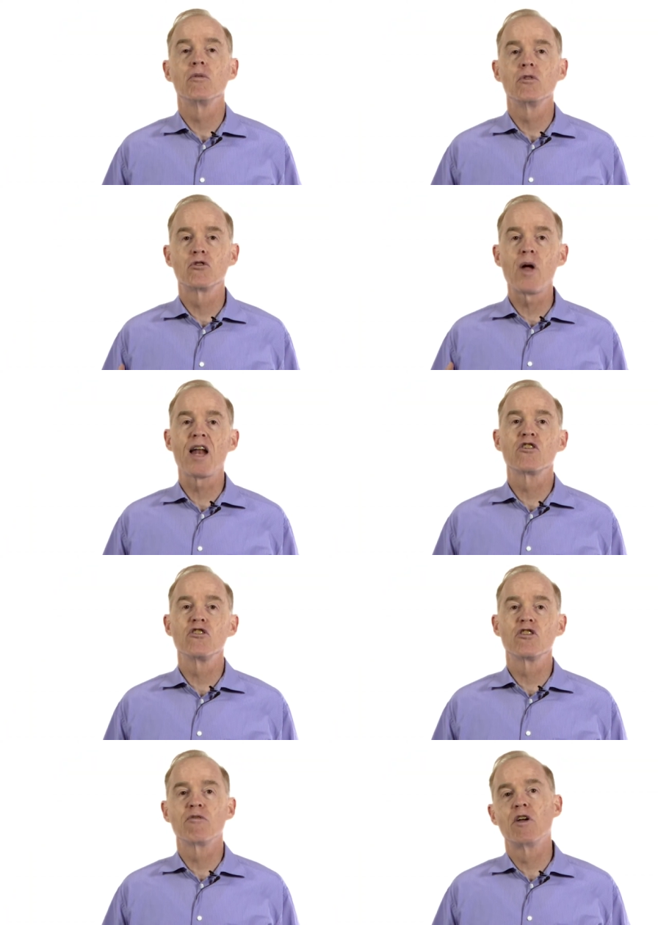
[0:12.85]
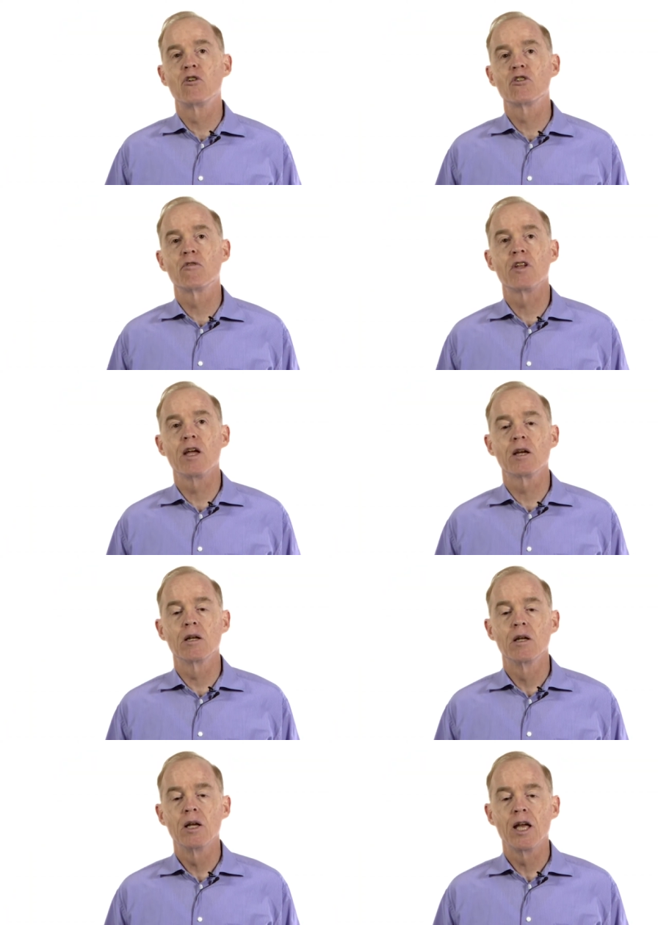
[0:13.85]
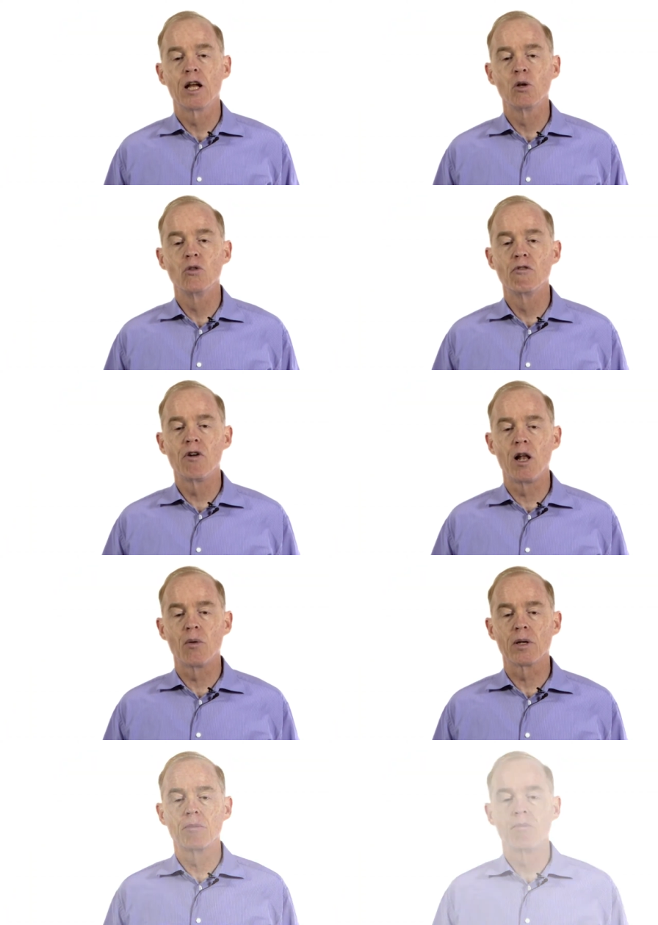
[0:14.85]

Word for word: strategies that vendors have taken include the following.